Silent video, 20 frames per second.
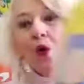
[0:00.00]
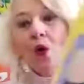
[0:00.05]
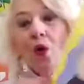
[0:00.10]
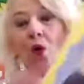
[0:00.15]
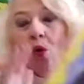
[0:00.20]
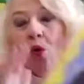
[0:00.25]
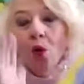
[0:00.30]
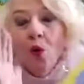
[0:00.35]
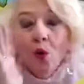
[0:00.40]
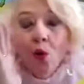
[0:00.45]

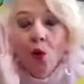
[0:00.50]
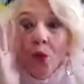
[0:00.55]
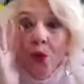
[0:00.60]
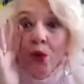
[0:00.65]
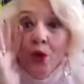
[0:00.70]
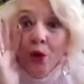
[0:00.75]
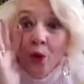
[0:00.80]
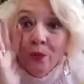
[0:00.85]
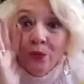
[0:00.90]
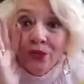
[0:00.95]
Oh,
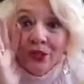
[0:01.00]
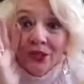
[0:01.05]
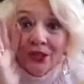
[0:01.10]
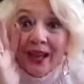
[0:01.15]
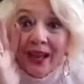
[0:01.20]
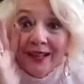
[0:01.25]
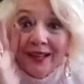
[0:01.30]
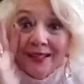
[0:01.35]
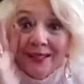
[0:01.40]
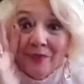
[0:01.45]
we hope she
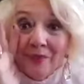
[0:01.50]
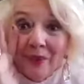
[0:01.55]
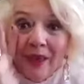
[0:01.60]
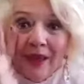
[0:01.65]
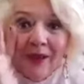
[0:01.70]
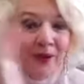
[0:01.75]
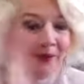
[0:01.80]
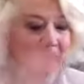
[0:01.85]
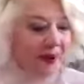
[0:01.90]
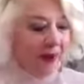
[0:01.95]
likes the
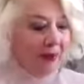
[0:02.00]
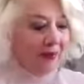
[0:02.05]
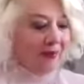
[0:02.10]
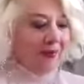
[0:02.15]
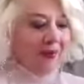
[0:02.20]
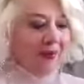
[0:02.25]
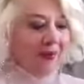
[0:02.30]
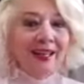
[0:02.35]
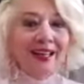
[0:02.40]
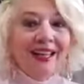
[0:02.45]
playground.
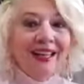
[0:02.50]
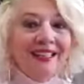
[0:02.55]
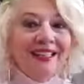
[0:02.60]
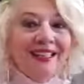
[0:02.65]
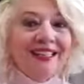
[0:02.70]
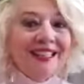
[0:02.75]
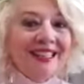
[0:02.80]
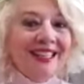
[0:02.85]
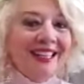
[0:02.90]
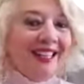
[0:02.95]

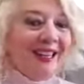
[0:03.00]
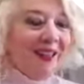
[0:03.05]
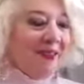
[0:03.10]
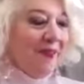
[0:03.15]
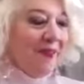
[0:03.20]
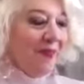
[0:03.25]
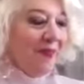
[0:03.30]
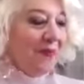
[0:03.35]
Let's see.